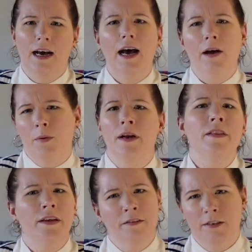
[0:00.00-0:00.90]
I wanted
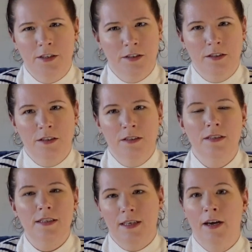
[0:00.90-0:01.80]
the original
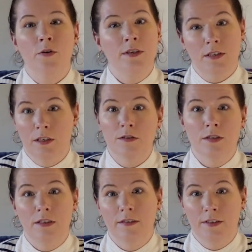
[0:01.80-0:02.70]
design, or as close
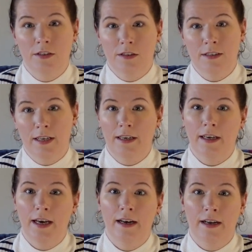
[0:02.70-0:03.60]
to the original as I could get.